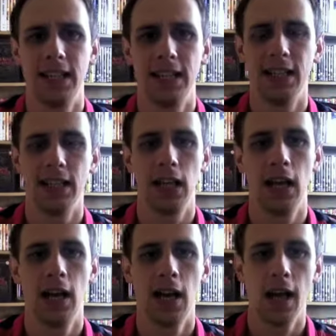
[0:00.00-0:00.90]
in it and things like
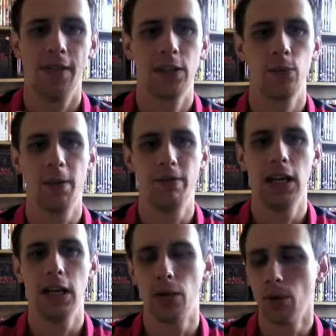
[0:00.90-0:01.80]
that. this would be
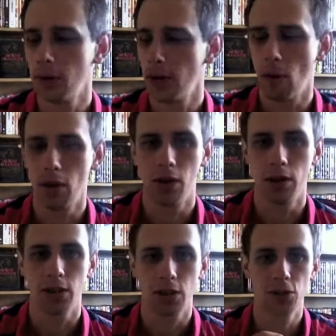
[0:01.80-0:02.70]
really cool in one of
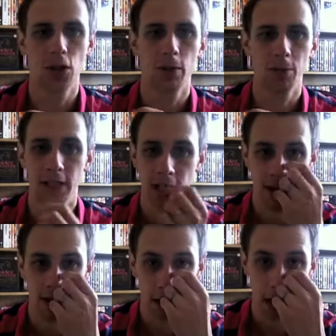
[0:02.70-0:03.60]
those because there's so much
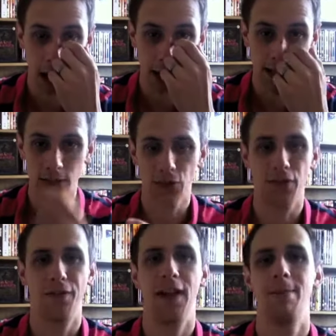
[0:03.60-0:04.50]
material and it's such a
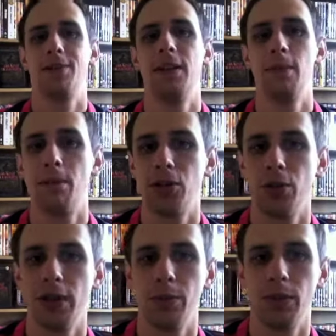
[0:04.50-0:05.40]
famous film. I'm
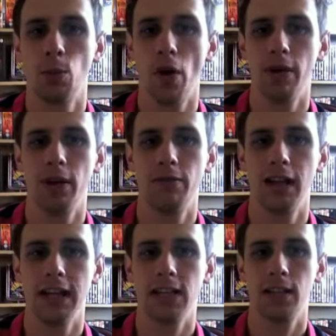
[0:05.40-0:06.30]
sure it would warrant a
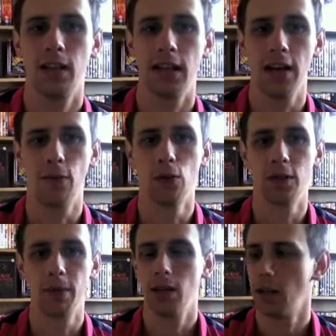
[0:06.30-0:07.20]
release, a kind of
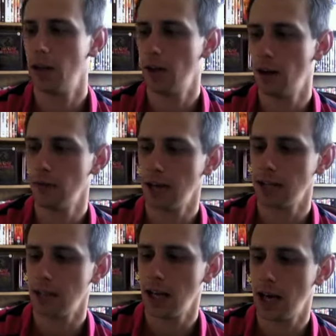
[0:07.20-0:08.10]
ultimate
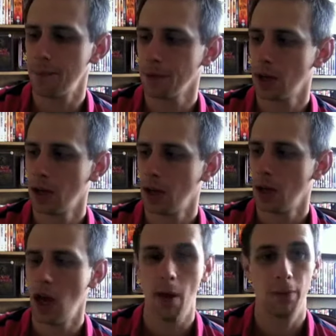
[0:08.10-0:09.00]
release like that.
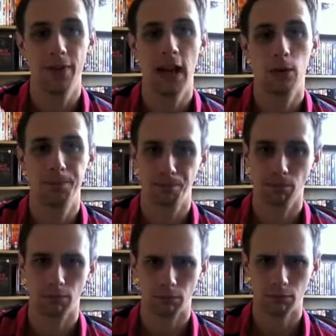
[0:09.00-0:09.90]
But for now,
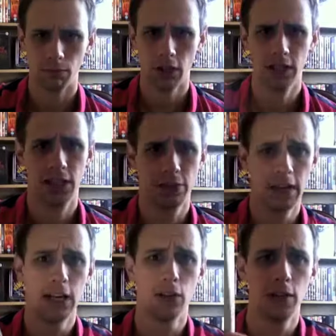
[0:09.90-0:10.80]
this is a
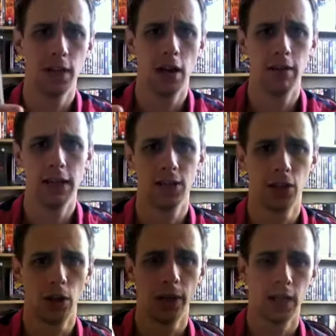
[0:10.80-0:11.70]
really good release to
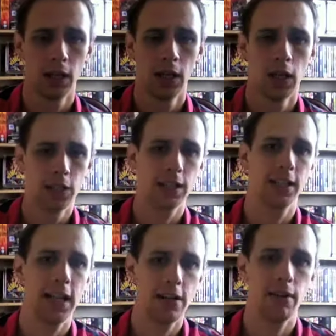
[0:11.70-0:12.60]
go with. So that's
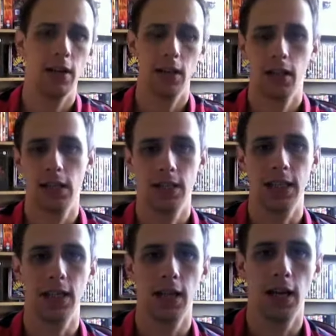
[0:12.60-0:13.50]
Akira. That's
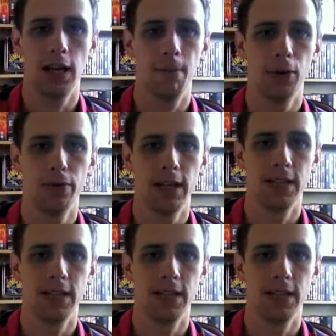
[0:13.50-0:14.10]
the Blu Ray